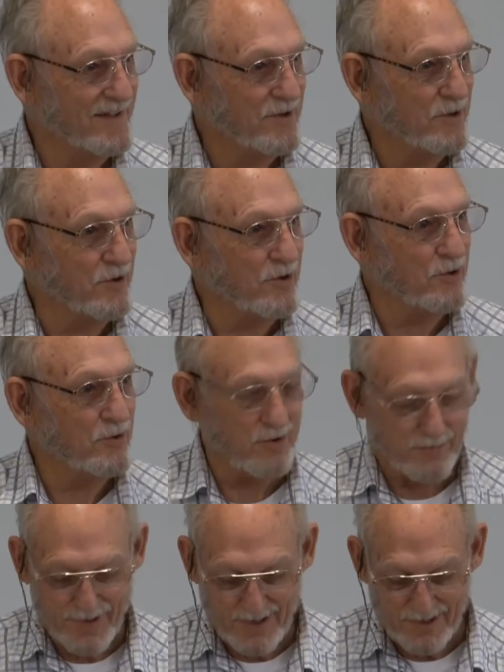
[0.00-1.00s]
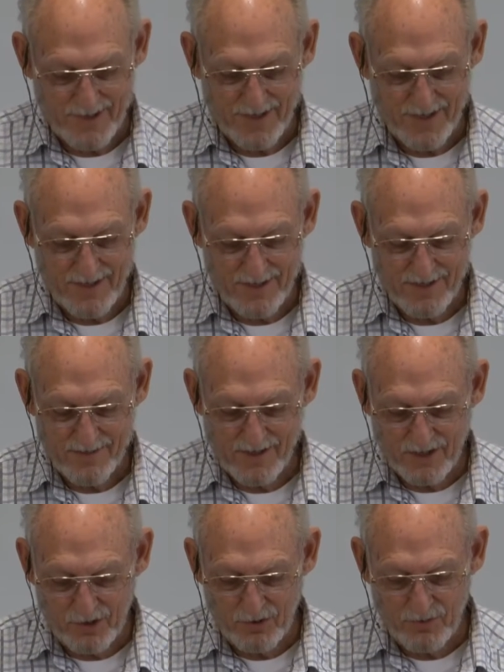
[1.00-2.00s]
your new ability,
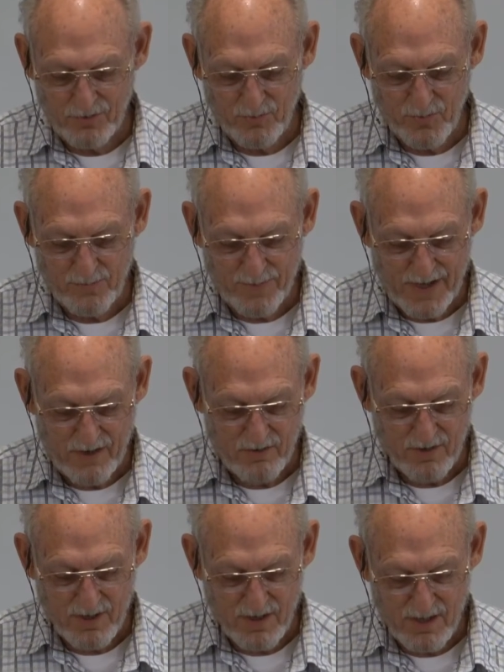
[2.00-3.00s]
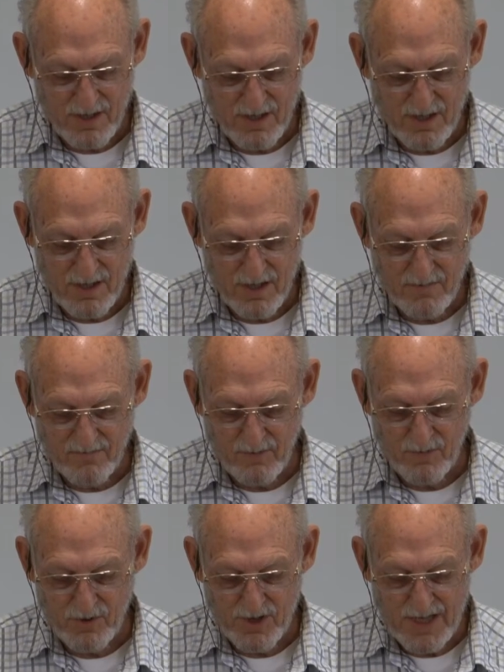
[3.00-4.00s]
clothed with power from
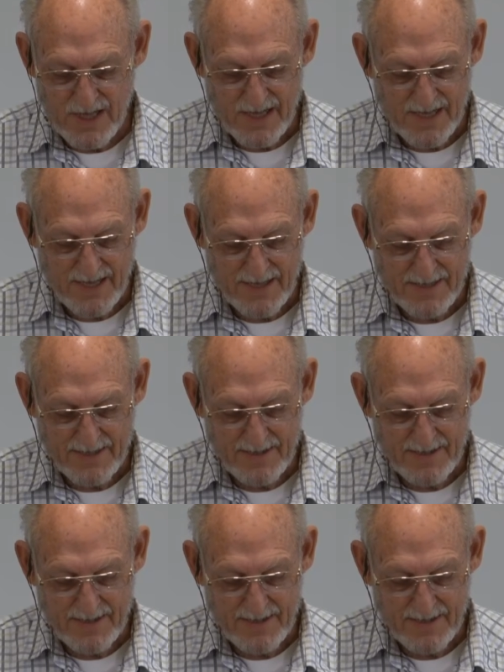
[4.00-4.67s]
on high.